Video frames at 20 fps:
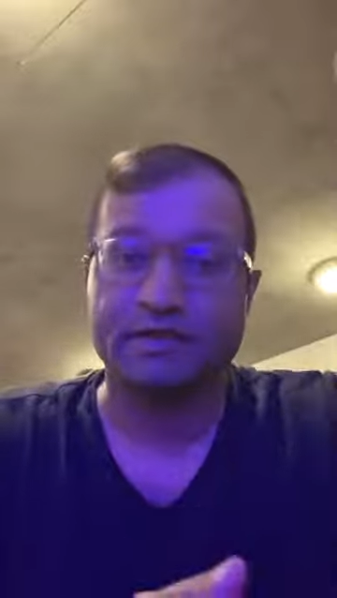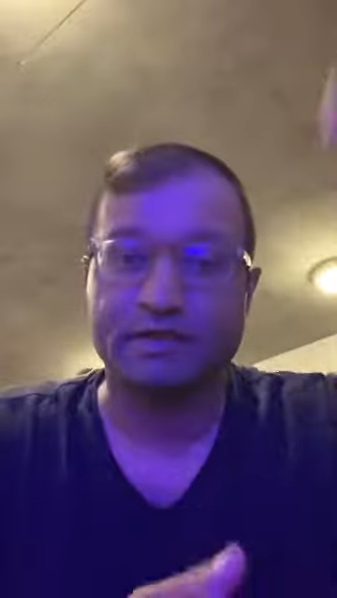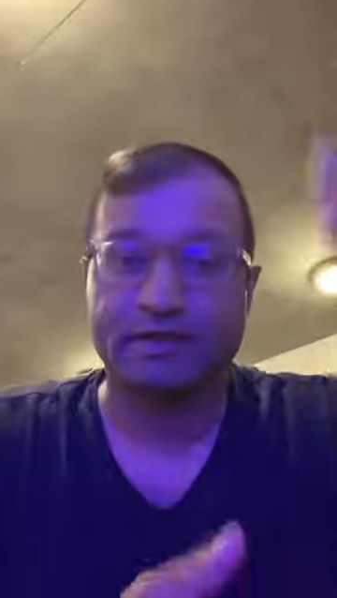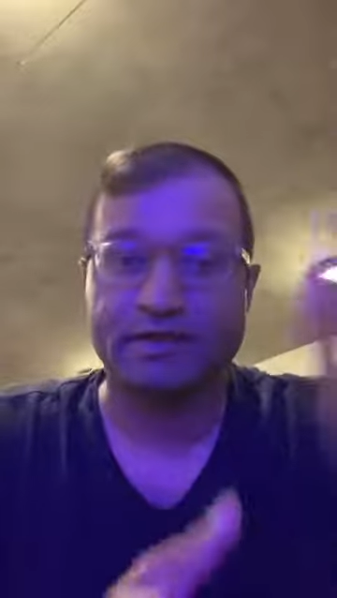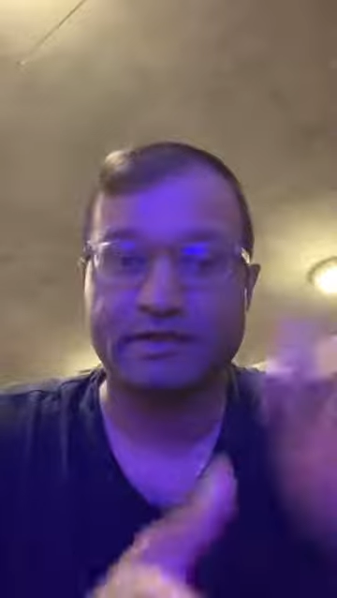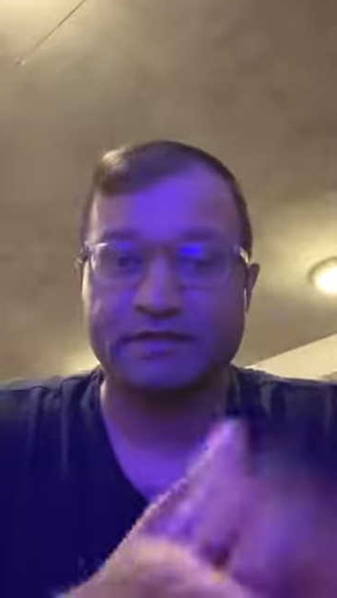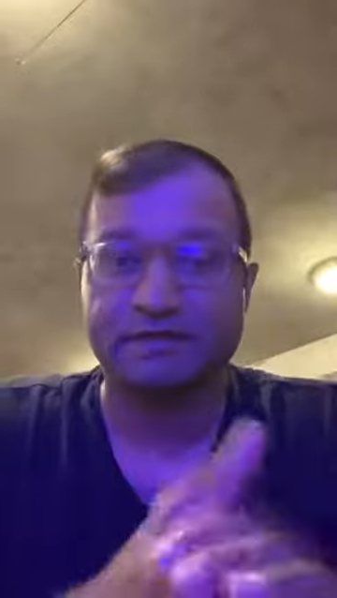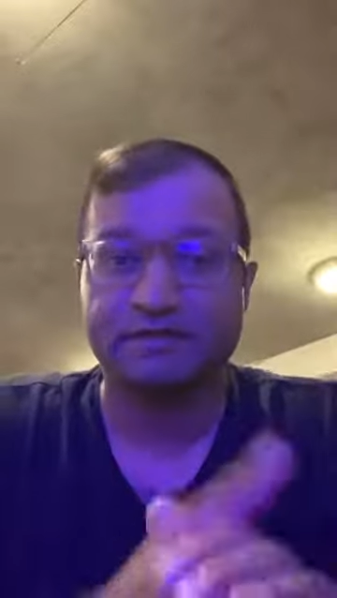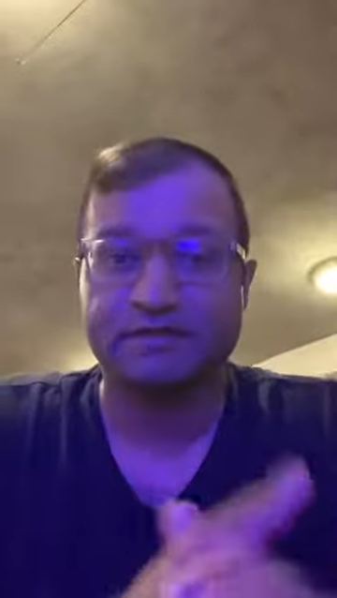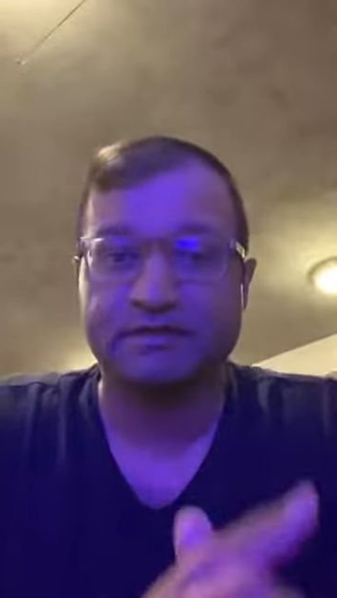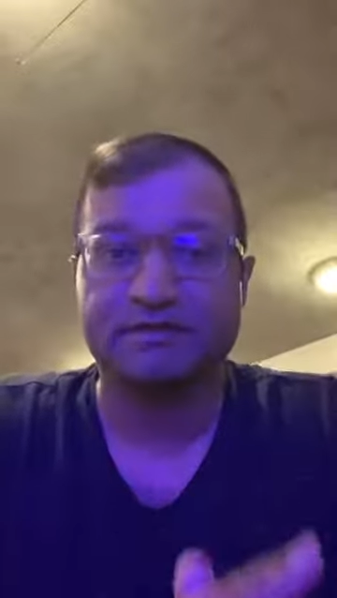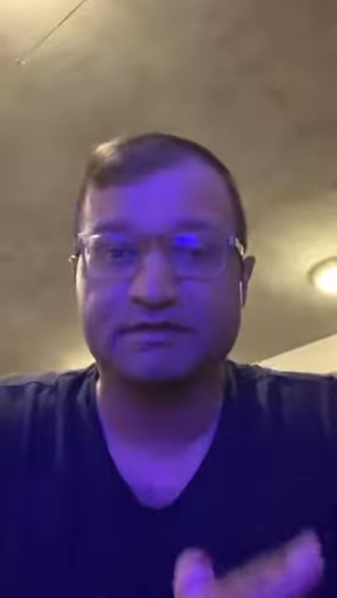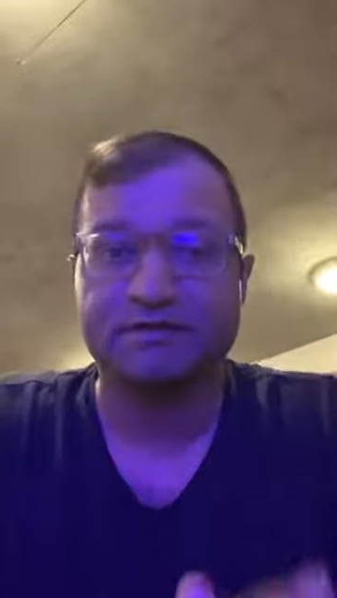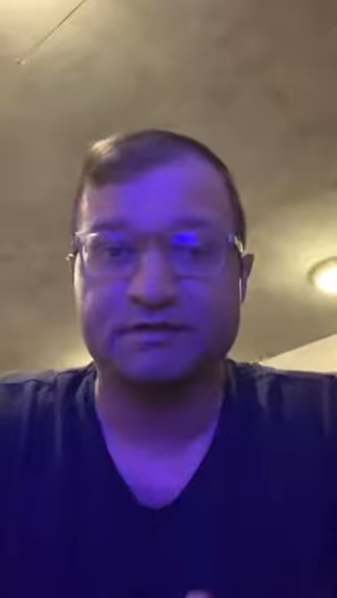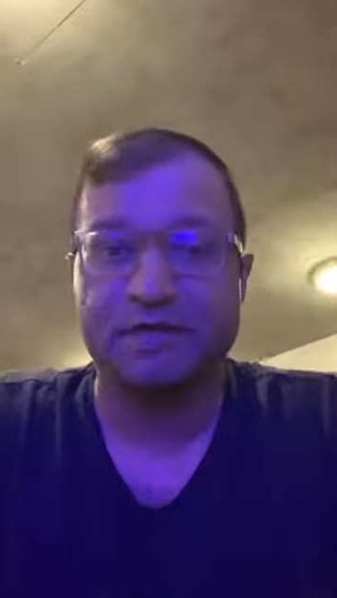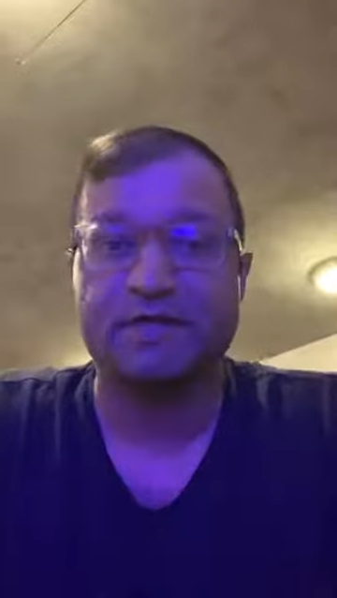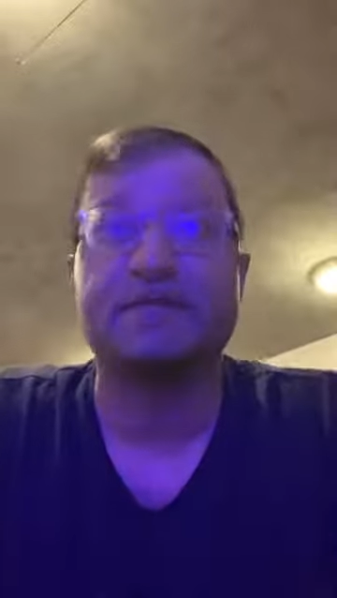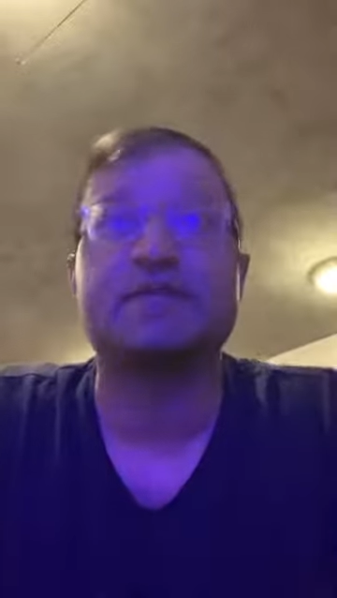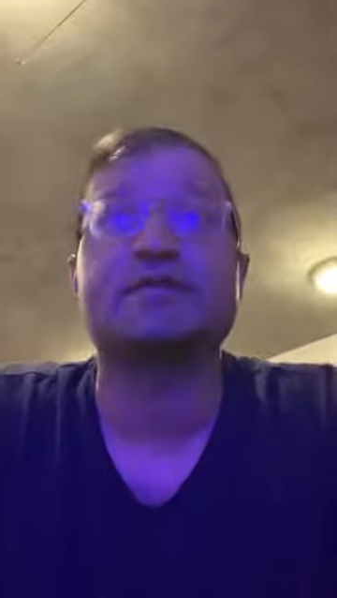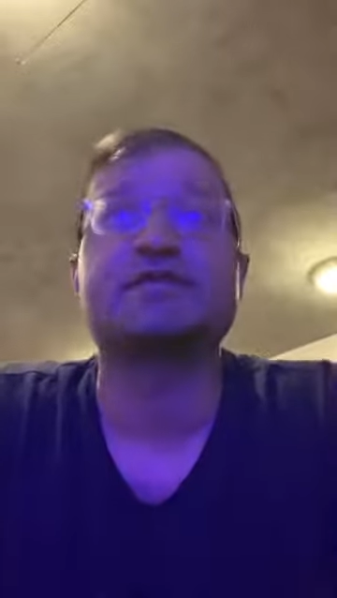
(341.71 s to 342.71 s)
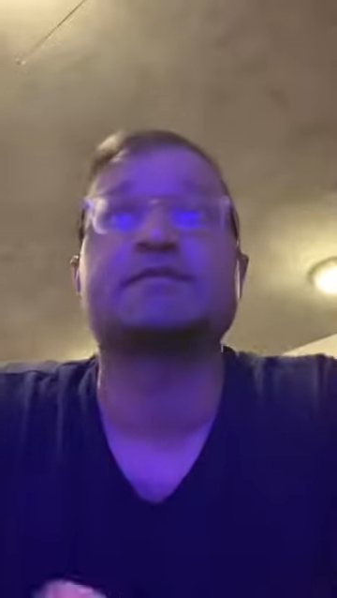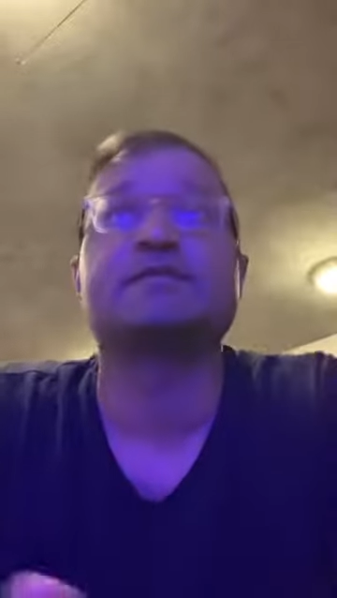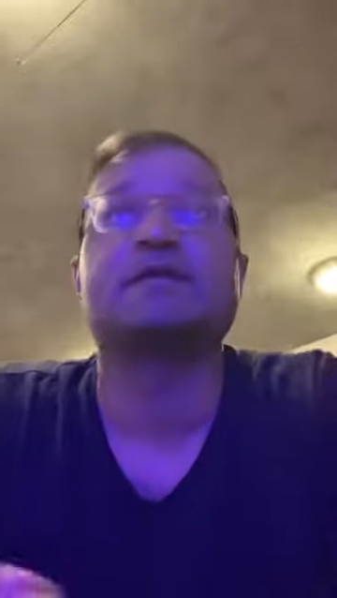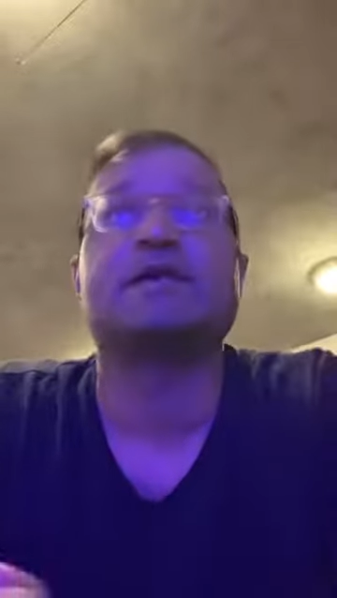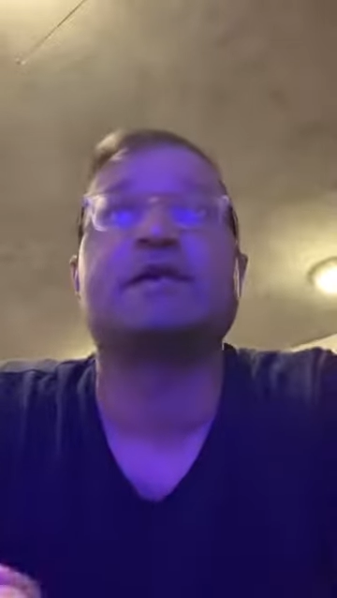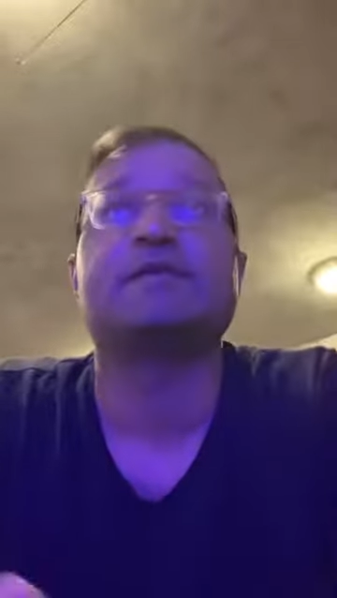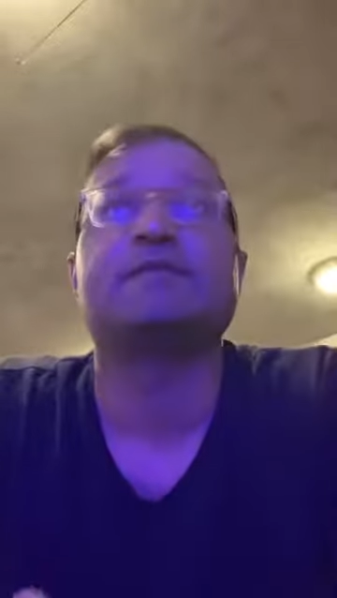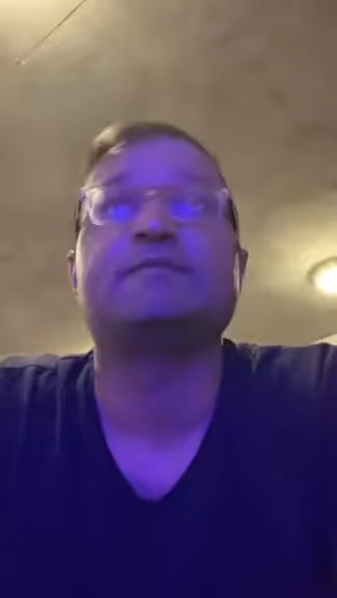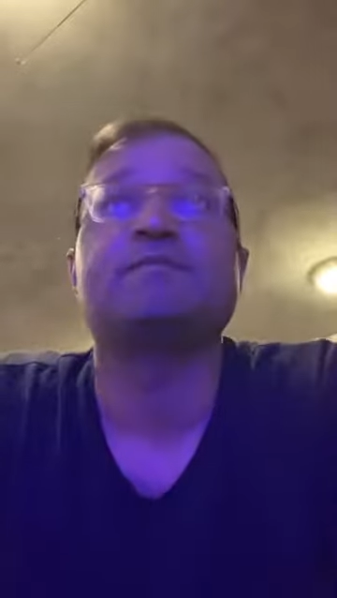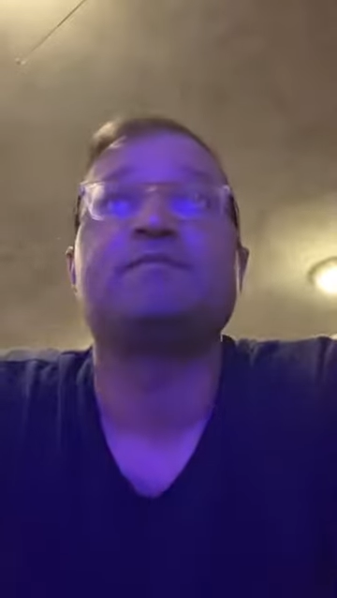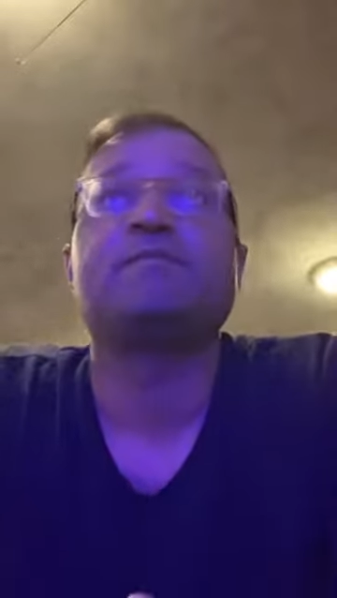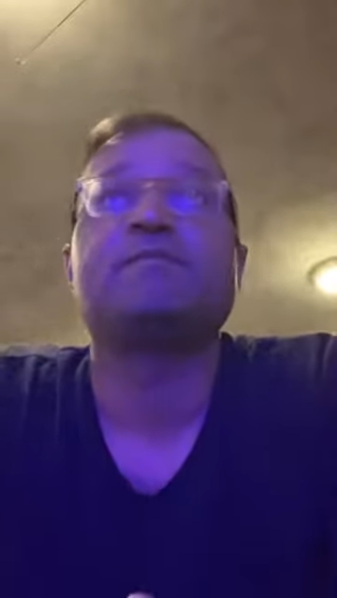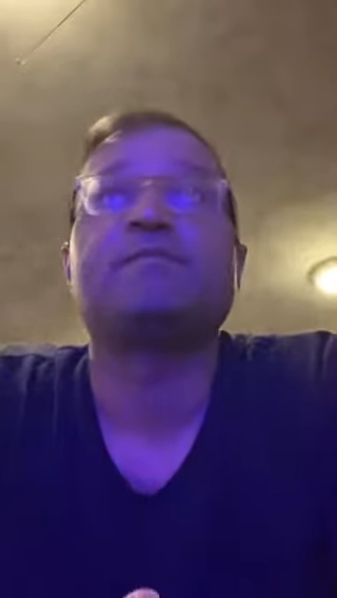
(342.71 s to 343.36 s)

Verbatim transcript: collectively fight against God.